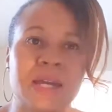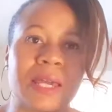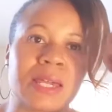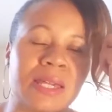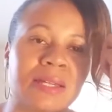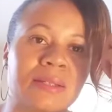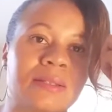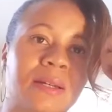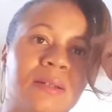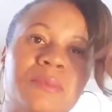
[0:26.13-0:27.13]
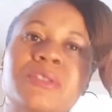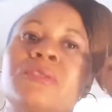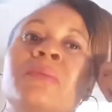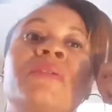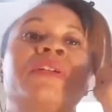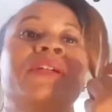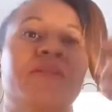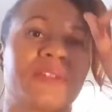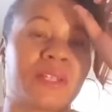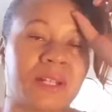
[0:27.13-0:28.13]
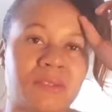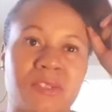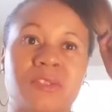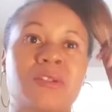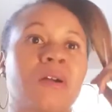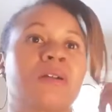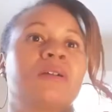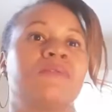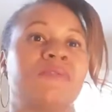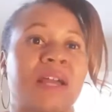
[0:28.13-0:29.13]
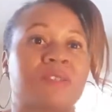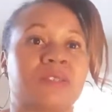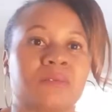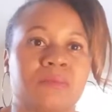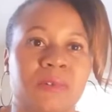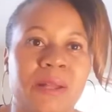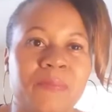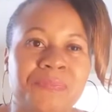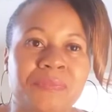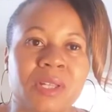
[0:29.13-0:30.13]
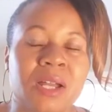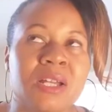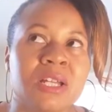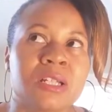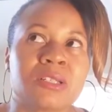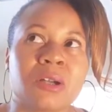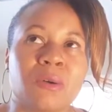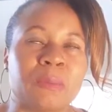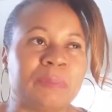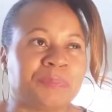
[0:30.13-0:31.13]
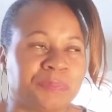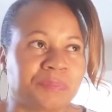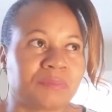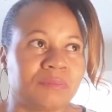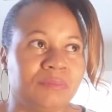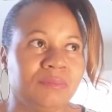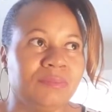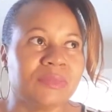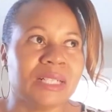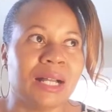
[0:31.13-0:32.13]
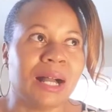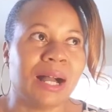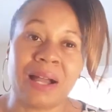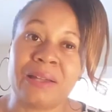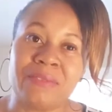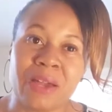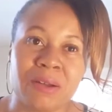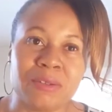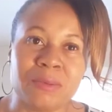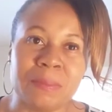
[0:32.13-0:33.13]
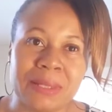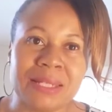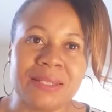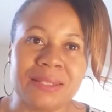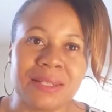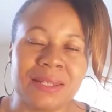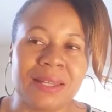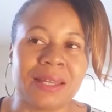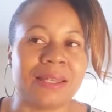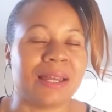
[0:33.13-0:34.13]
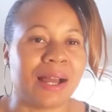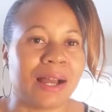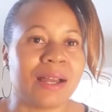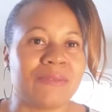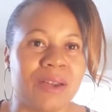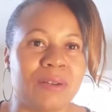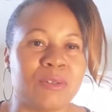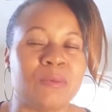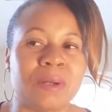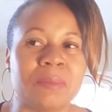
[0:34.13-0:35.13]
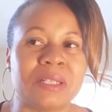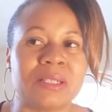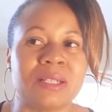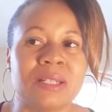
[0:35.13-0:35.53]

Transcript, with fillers: and um, you still be able to hear everything. I'll just talk faster, right? So, high value men and high value women.